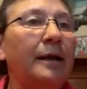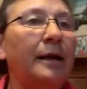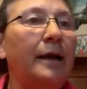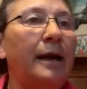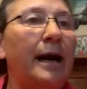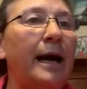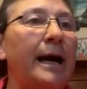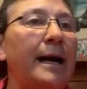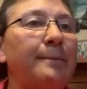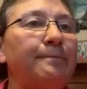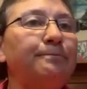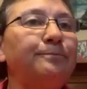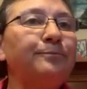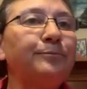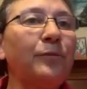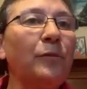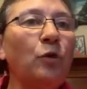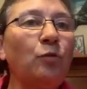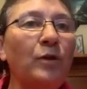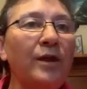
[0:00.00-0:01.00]

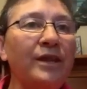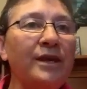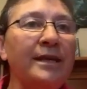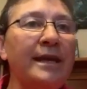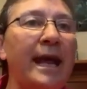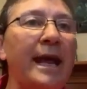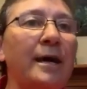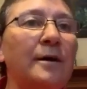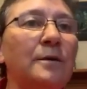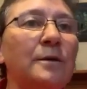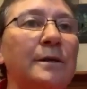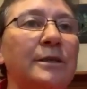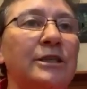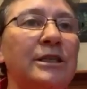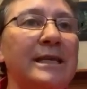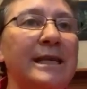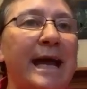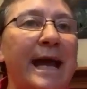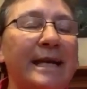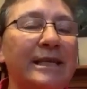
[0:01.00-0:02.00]
Within our
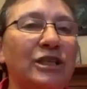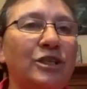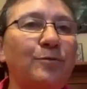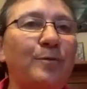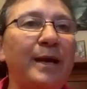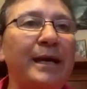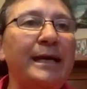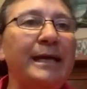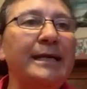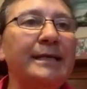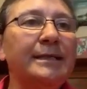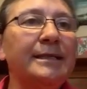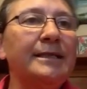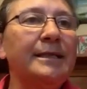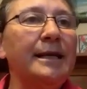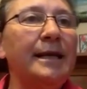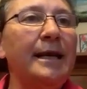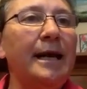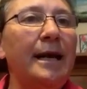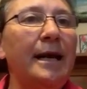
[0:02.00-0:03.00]
DHBs,
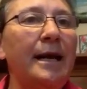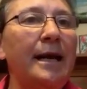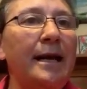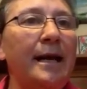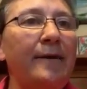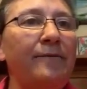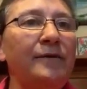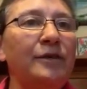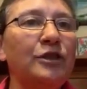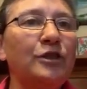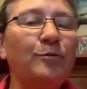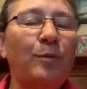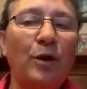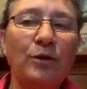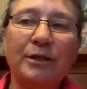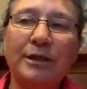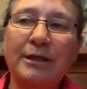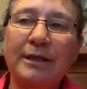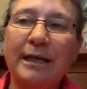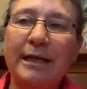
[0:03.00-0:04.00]
they haven't
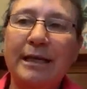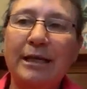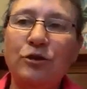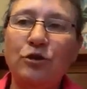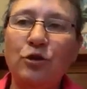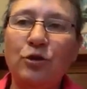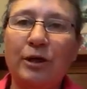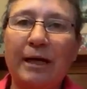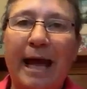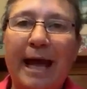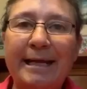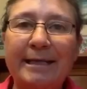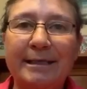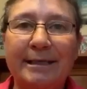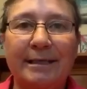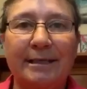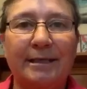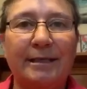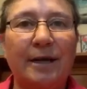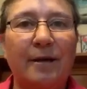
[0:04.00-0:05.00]
spotted any new
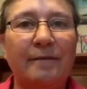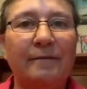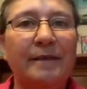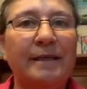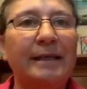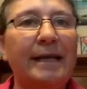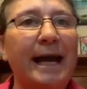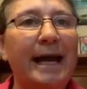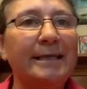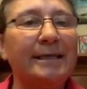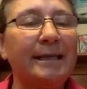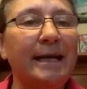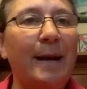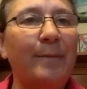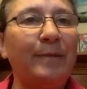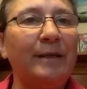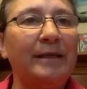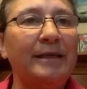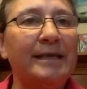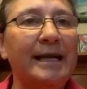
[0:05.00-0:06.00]
cases over the last
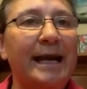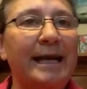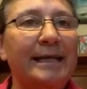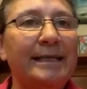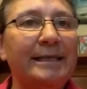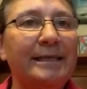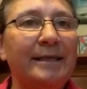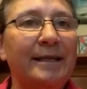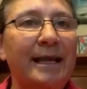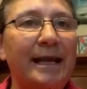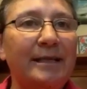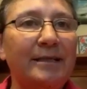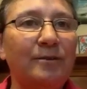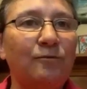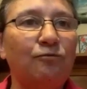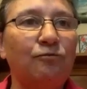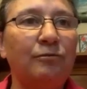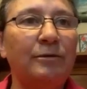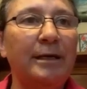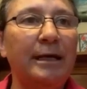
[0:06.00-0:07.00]
couple of days, so that's
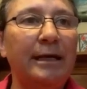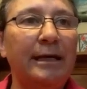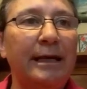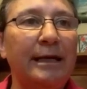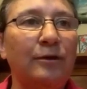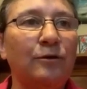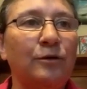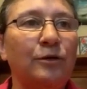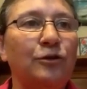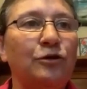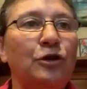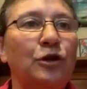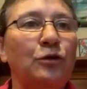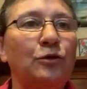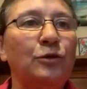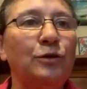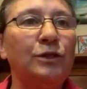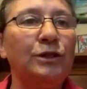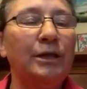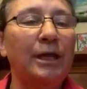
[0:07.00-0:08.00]
really good
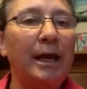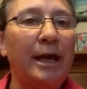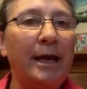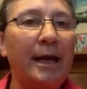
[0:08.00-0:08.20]
news.